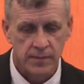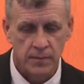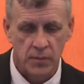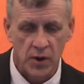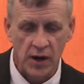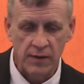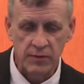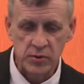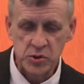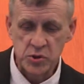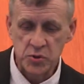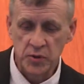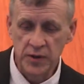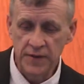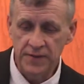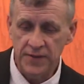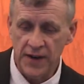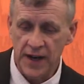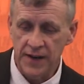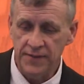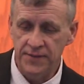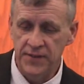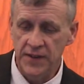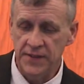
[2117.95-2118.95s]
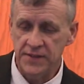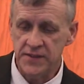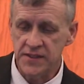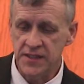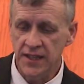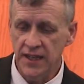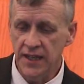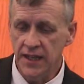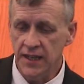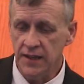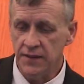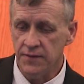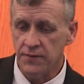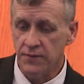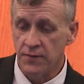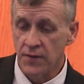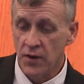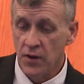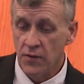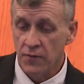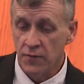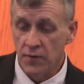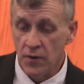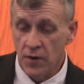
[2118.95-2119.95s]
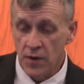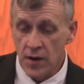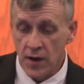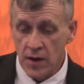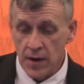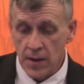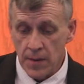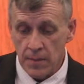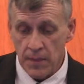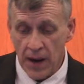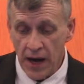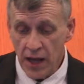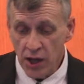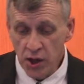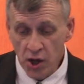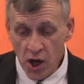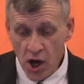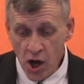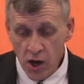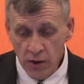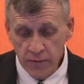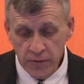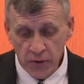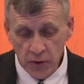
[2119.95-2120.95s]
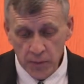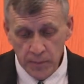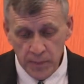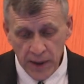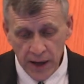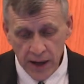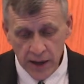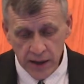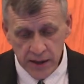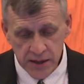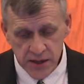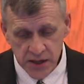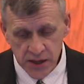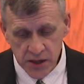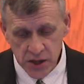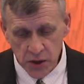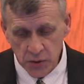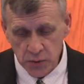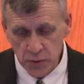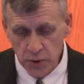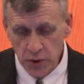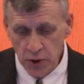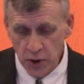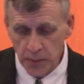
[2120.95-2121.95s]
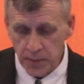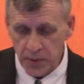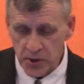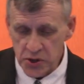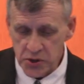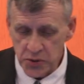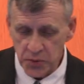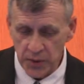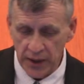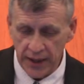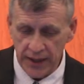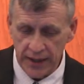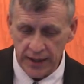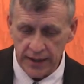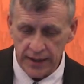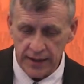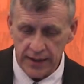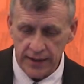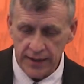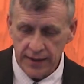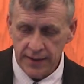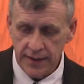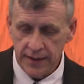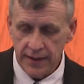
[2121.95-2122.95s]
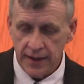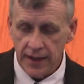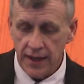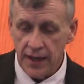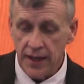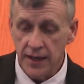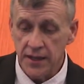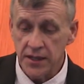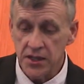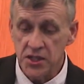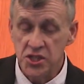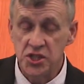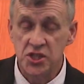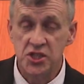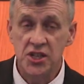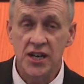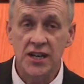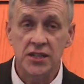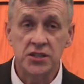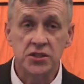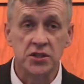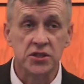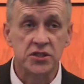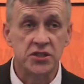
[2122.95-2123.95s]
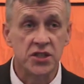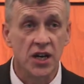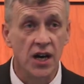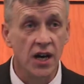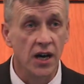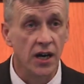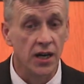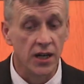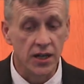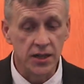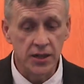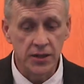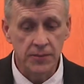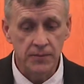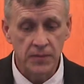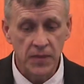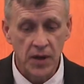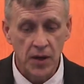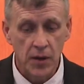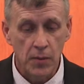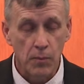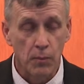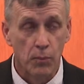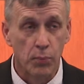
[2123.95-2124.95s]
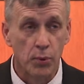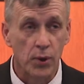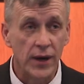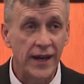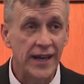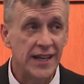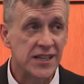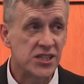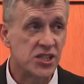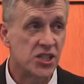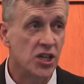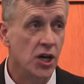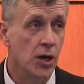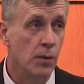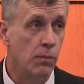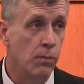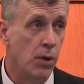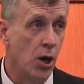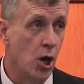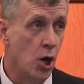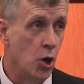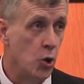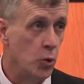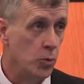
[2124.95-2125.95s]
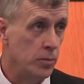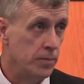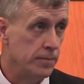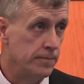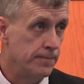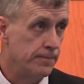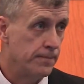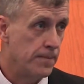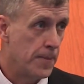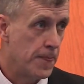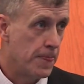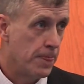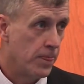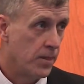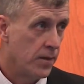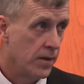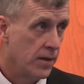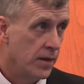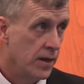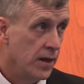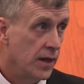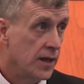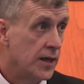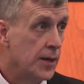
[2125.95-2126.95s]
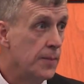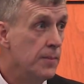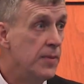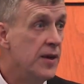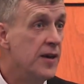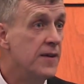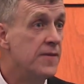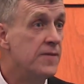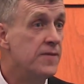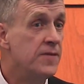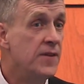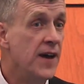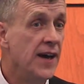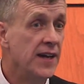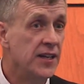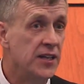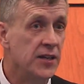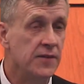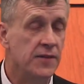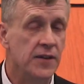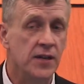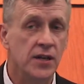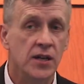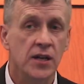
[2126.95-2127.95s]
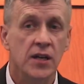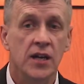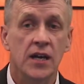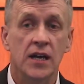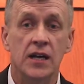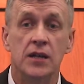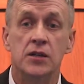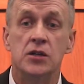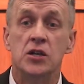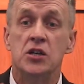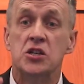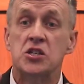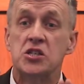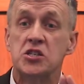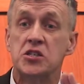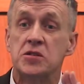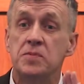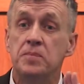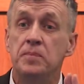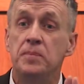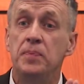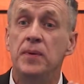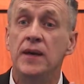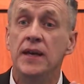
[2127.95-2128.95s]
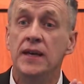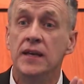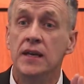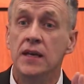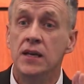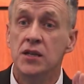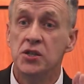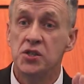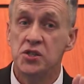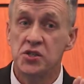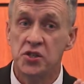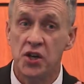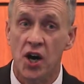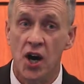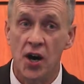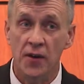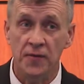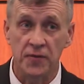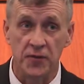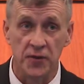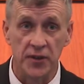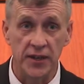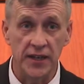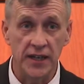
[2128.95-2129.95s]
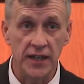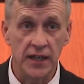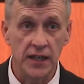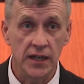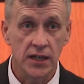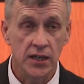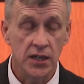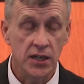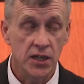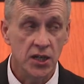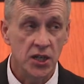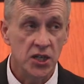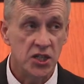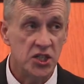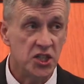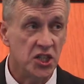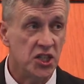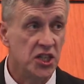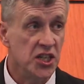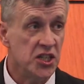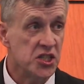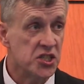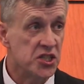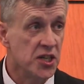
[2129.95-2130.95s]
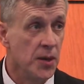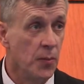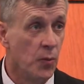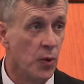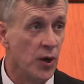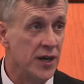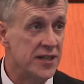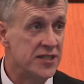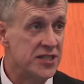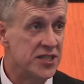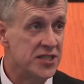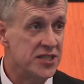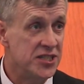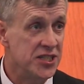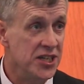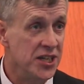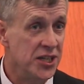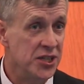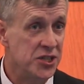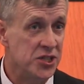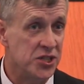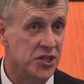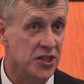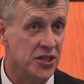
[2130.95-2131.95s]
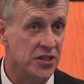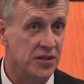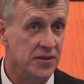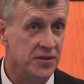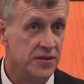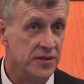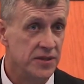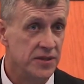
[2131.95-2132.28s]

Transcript: Proverbs 25:15. By long forbearance is a ruler persuaded, and a gentle tongue breaks a bone. Can be effective in speaking softly to get someone's attention.